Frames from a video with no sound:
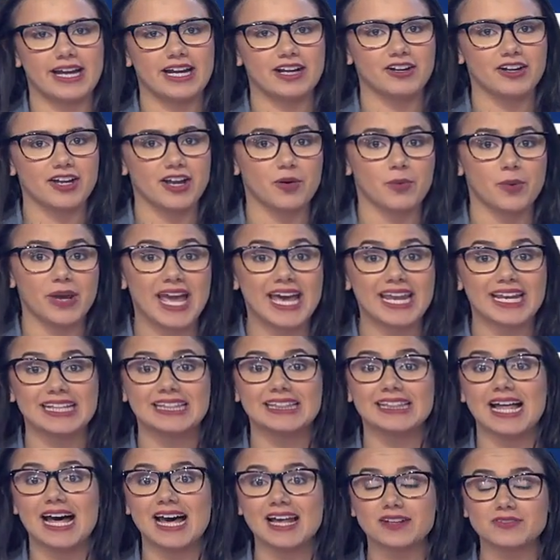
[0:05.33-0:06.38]
area, we had a
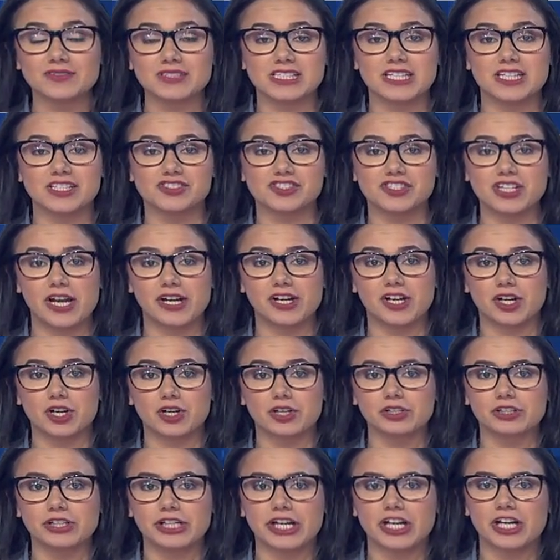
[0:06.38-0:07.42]
lot of sunshine
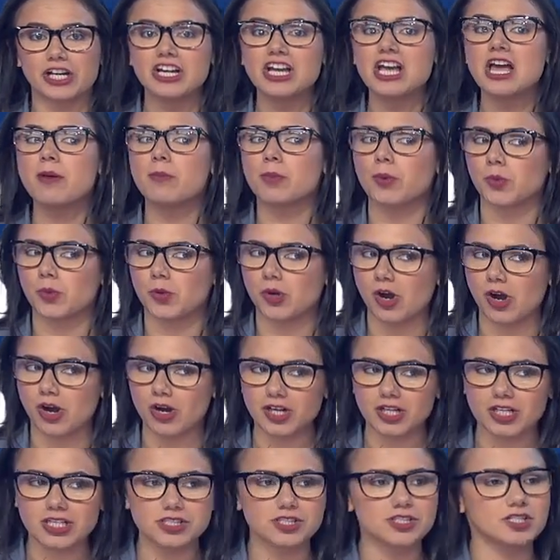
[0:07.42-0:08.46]
earlier, but we're already